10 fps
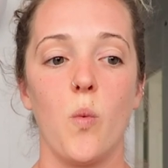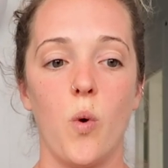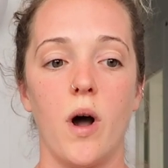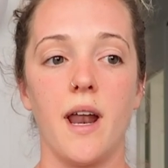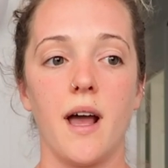
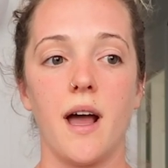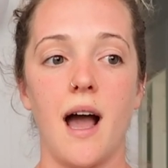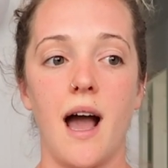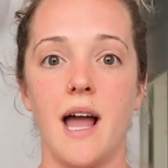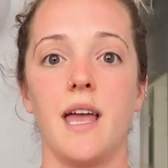what
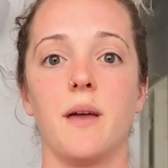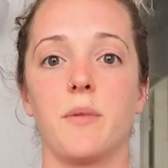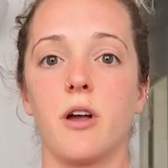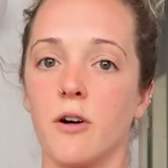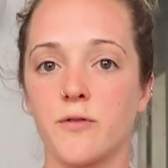I
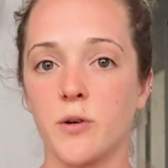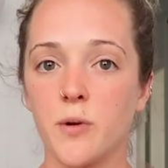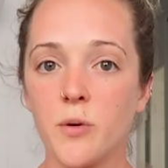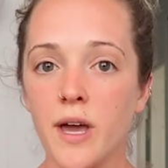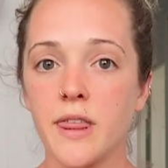am
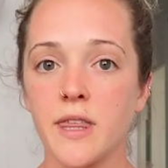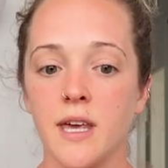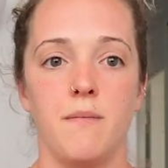comfortable with.